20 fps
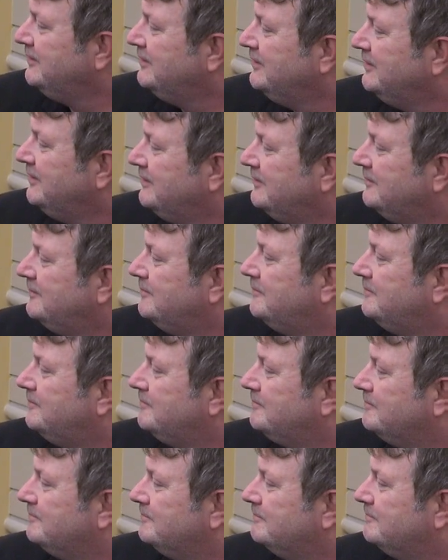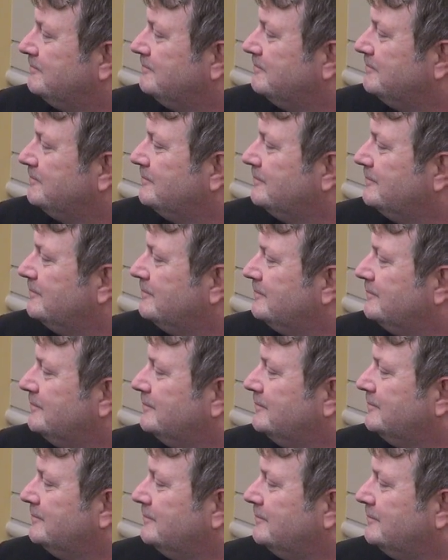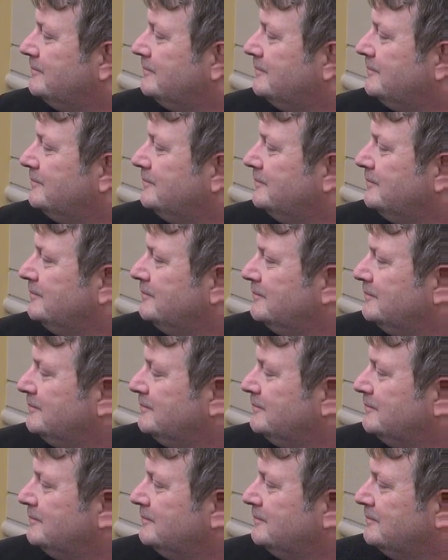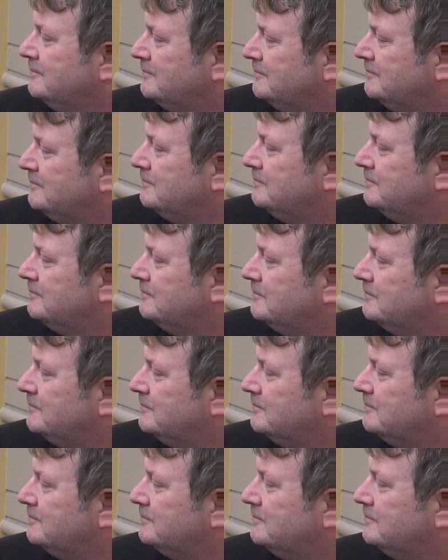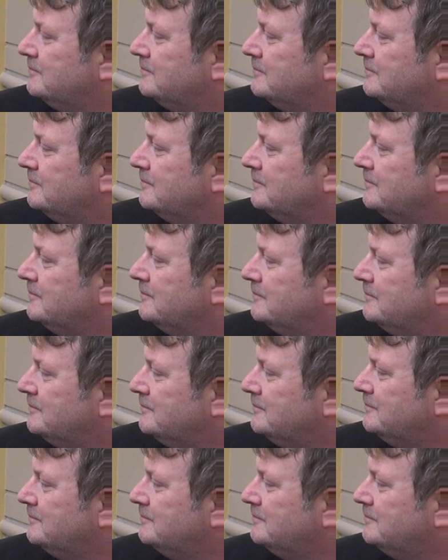No words are spoken by the person on screen.